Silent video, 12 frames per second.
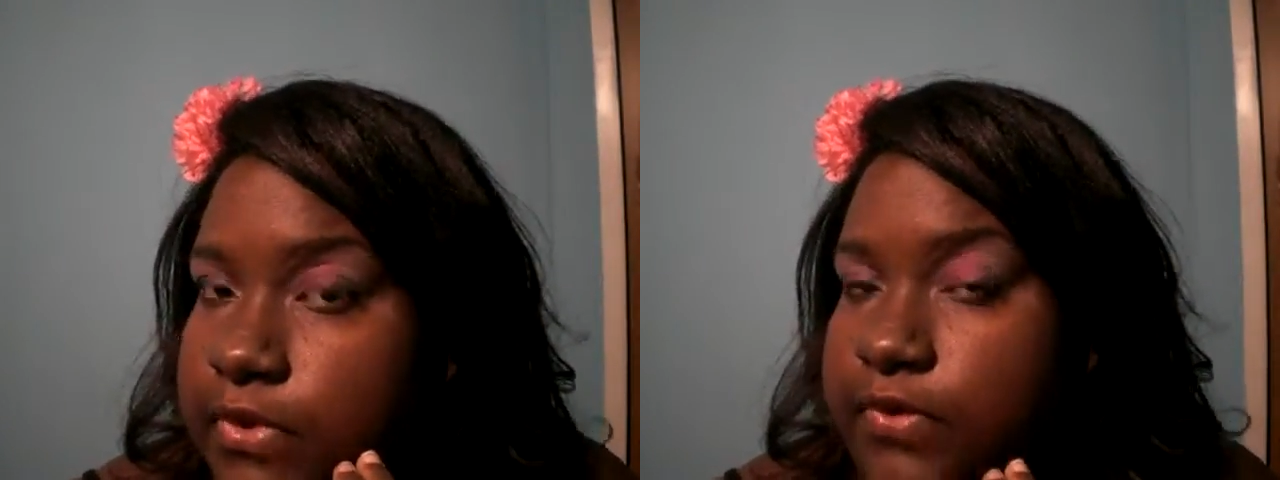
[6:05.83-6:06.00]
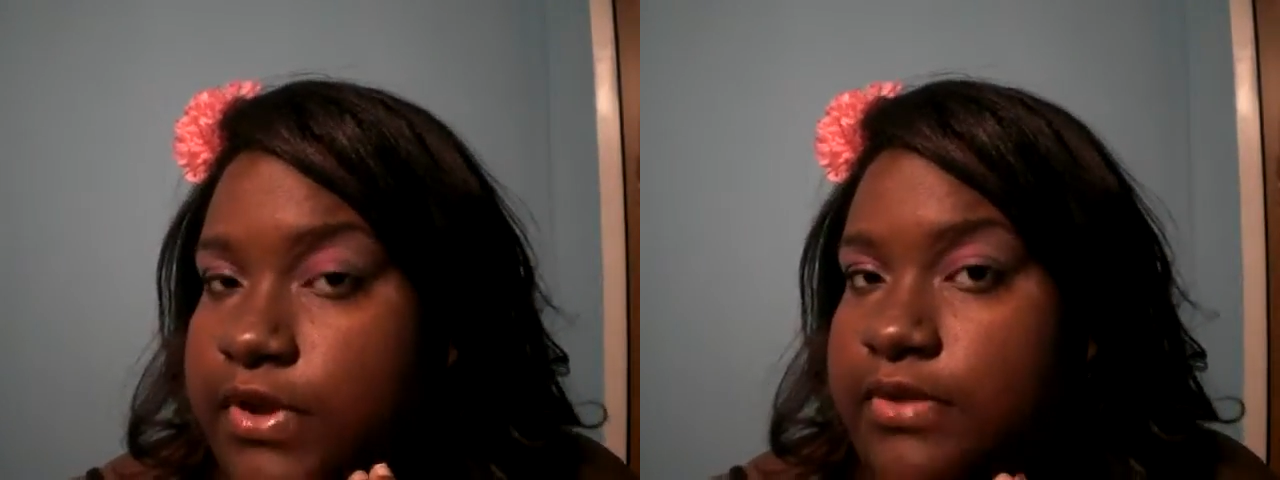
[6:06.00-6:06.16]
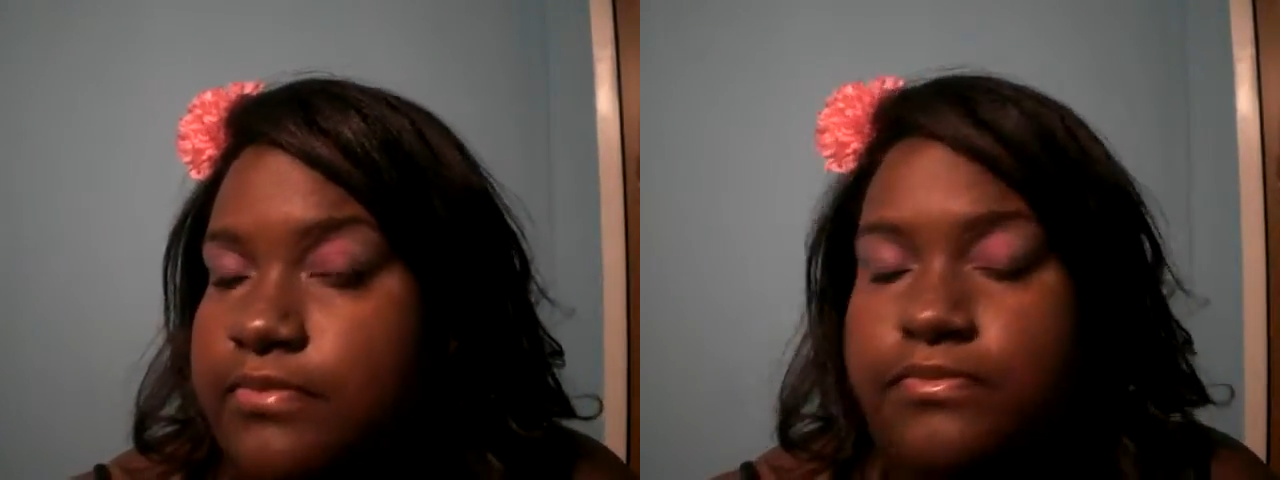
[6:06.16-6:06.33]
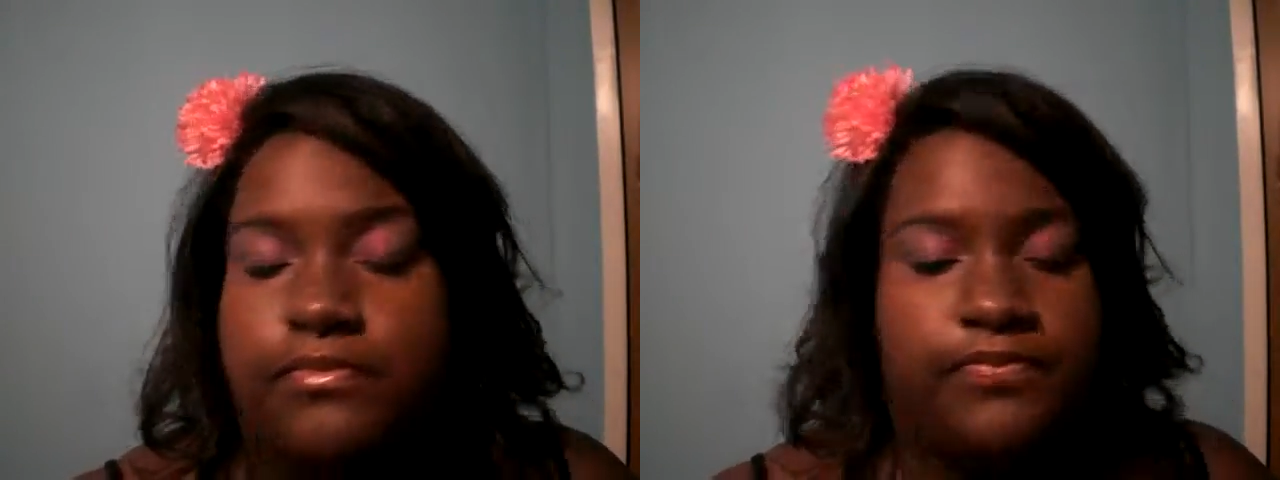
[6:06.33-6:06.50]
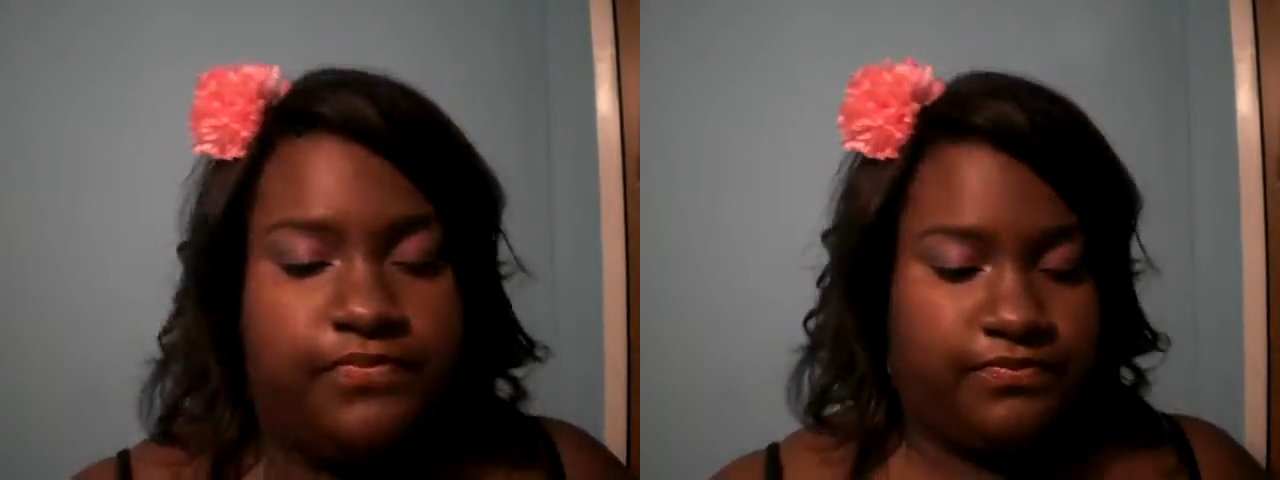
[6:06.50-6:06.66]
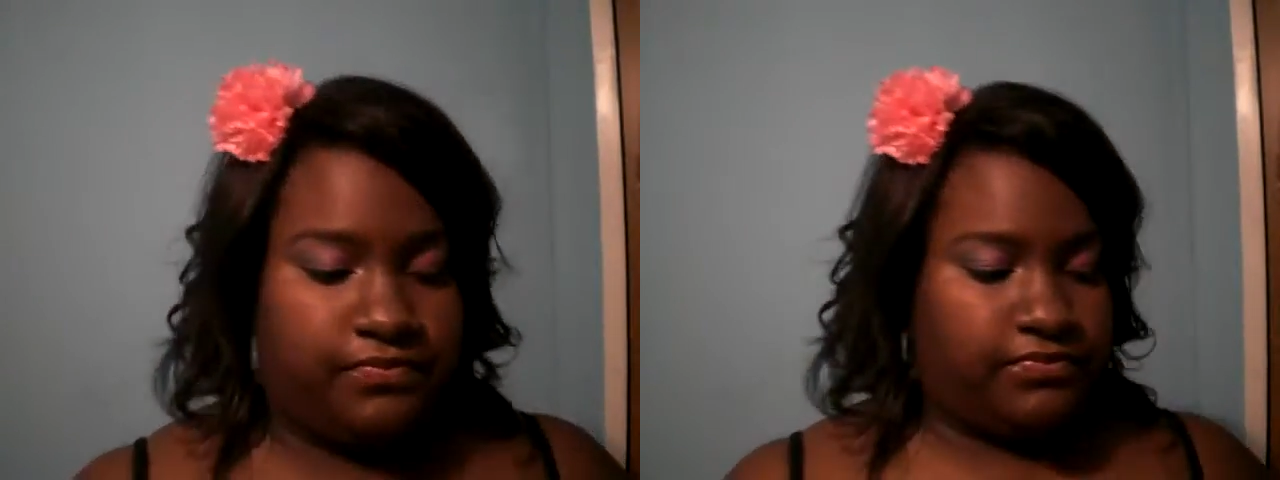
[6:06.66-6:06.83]
Okay?
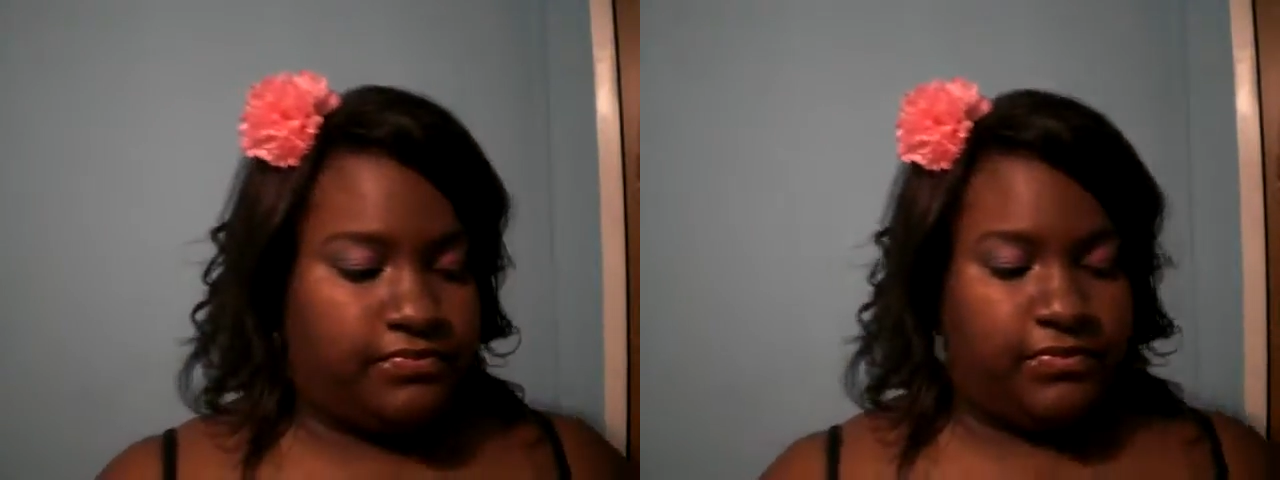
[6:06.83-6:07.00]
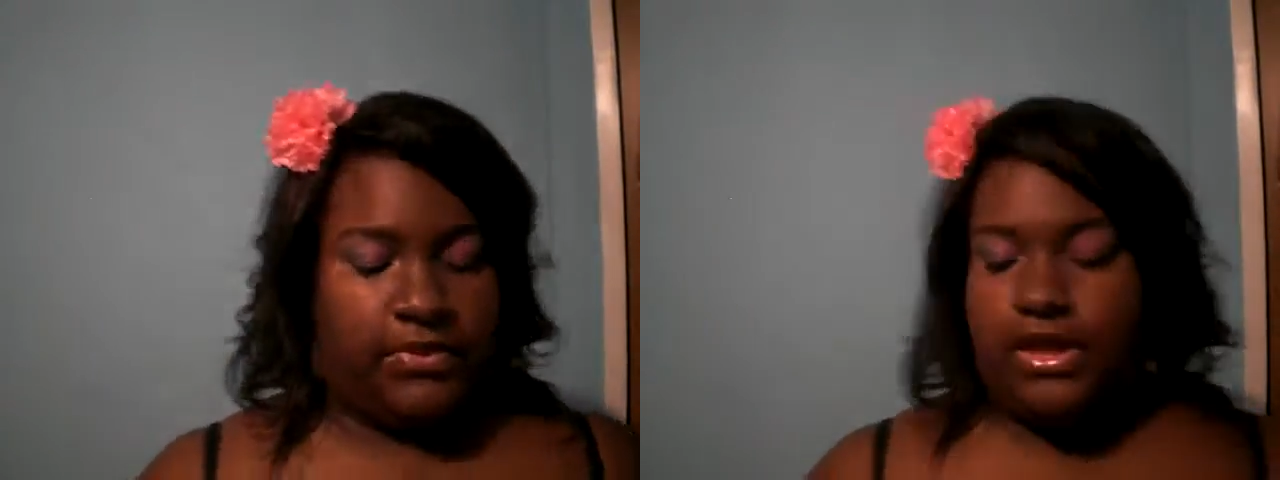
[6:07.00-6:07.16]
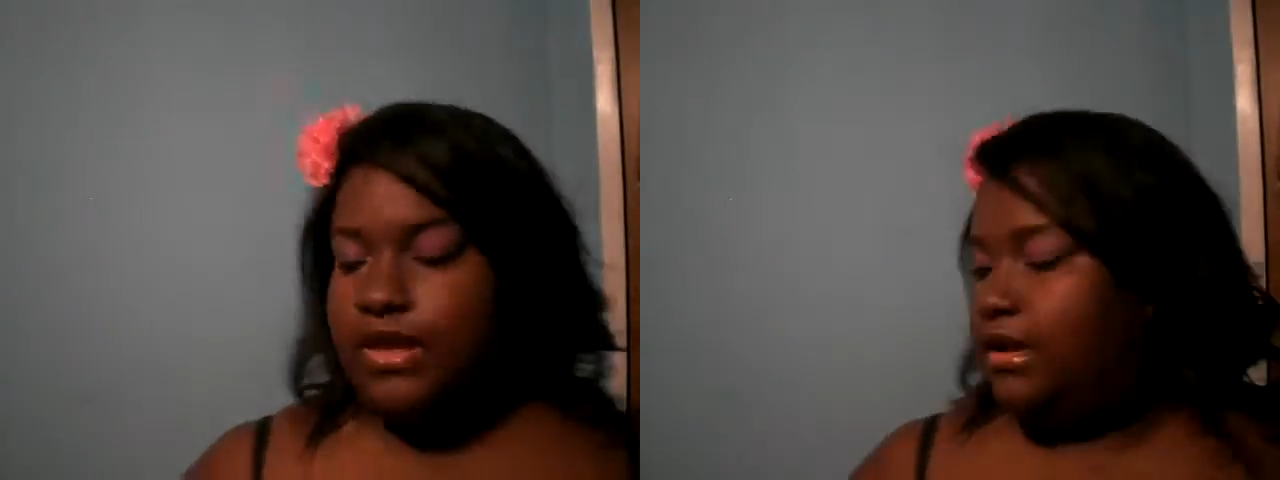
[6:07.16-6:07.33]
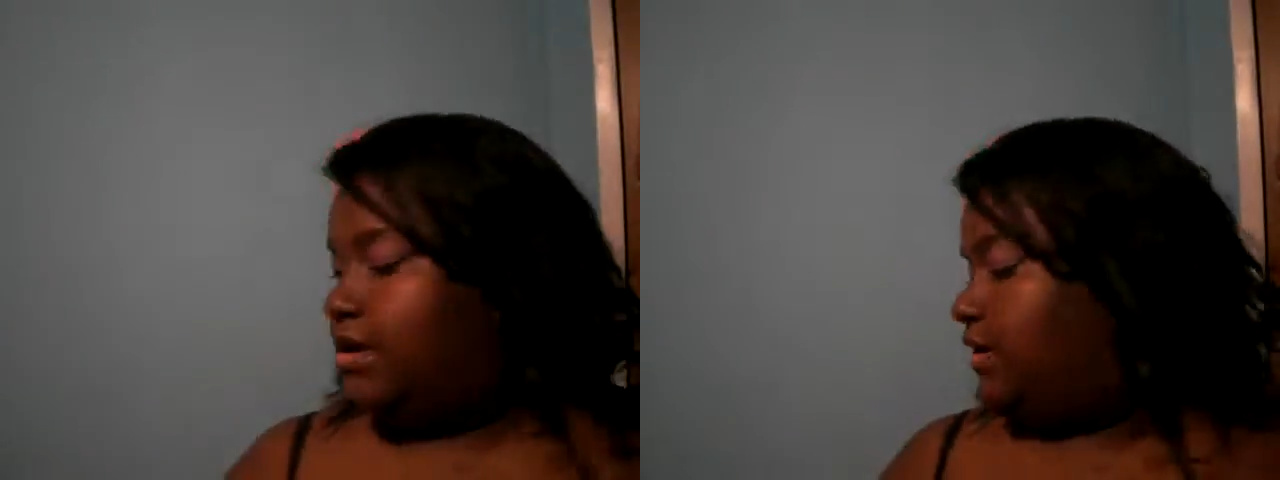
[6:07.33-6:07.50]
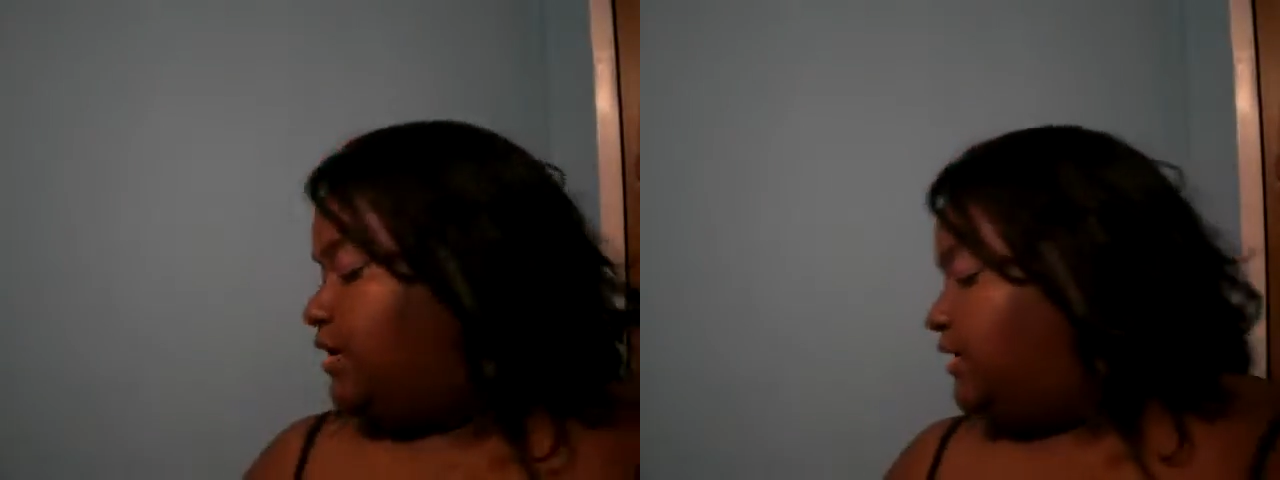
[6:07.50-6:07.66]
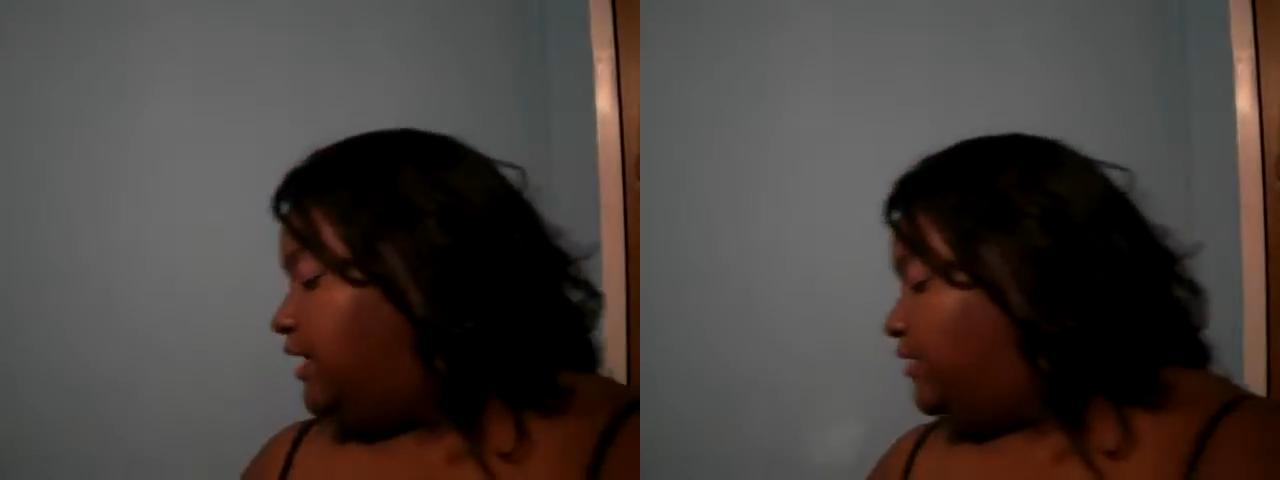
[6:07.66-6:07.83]

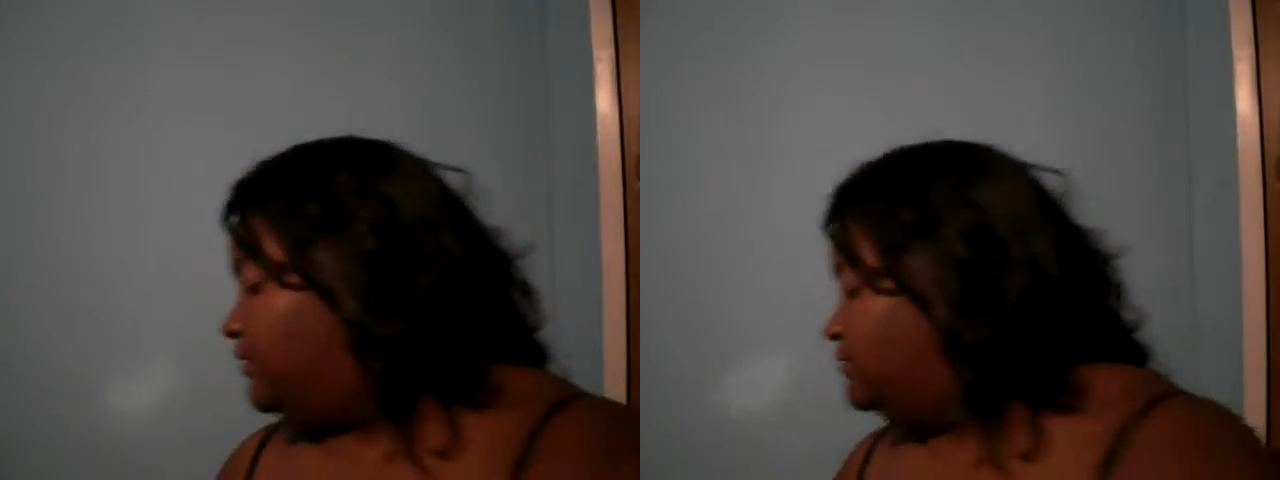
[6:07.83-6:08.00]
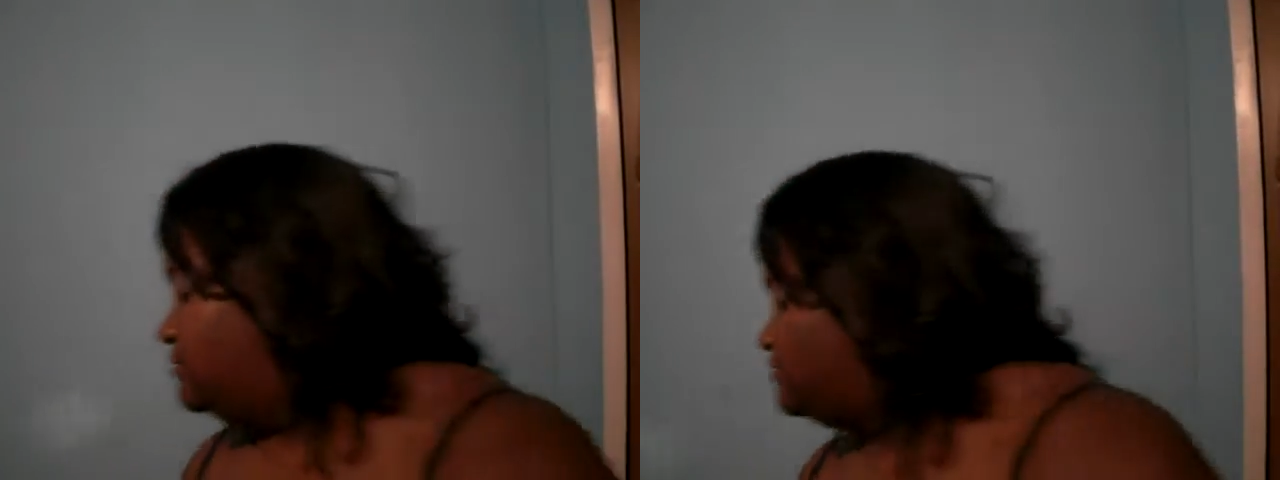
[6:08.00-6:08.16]
Now,